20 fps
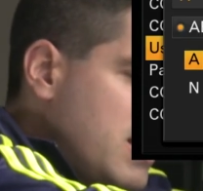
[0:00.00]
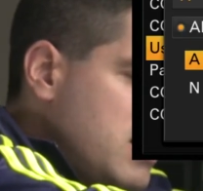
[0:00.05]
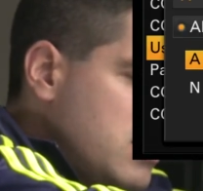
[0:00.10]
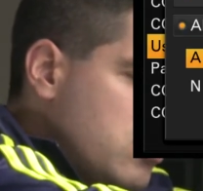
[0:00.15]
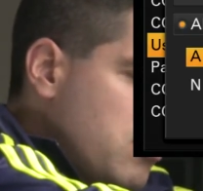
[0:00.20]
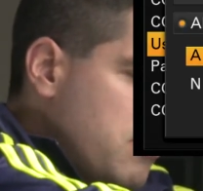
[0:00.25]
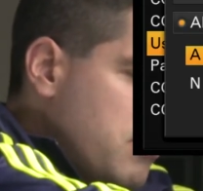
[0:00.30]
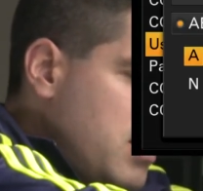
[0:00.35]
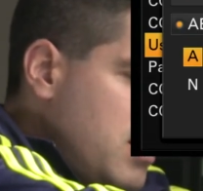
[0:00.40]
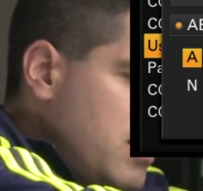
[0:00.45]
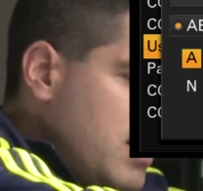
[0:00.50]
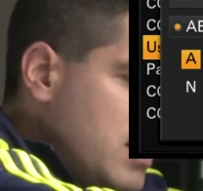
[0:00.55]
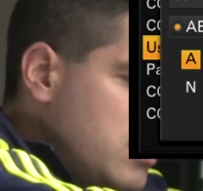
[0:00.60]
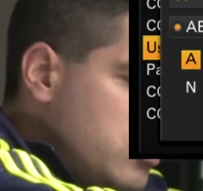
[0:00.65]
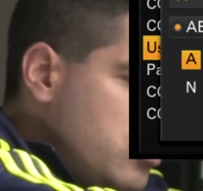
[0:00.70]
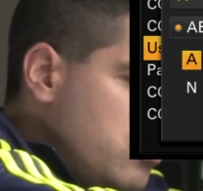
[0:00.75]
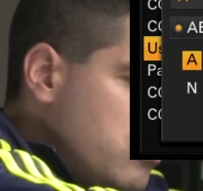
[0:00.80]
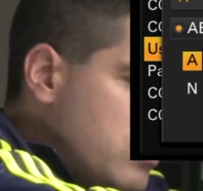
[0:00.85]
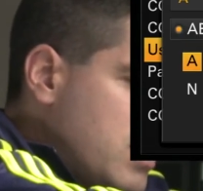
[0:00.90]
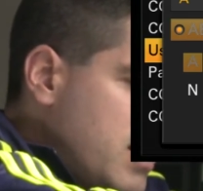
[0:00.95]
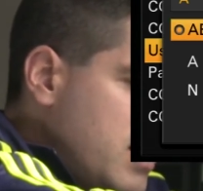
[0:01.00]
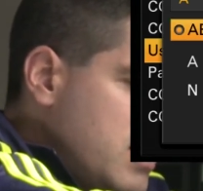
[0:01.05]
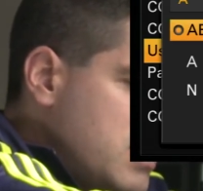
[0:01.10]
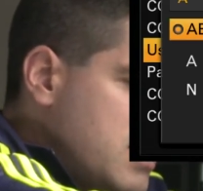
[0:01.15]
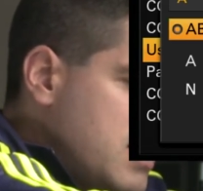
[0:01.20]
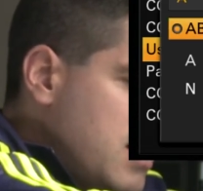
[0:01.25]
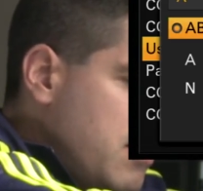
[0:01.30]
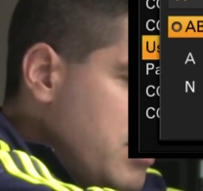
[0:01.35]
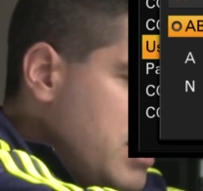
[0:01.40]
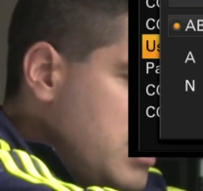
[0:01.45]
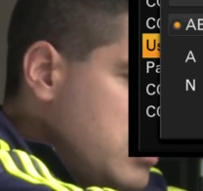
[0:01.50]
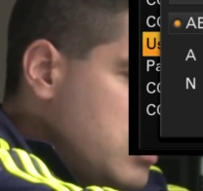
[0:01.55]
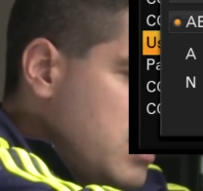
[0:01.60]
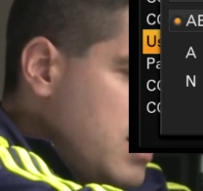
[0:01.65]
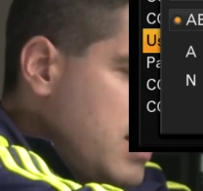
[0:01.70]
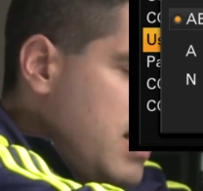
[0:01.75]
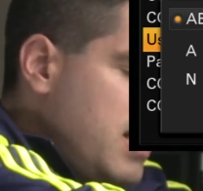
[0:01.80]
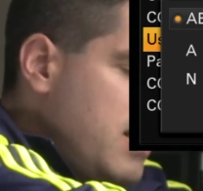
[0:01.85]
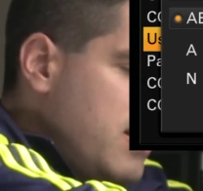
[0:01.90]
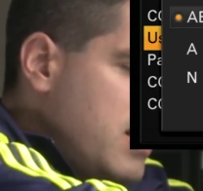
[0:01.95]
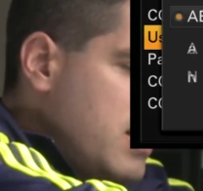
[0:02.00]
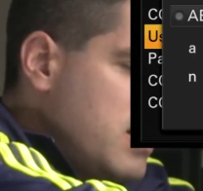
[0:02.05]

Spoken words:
that is something that you can establish in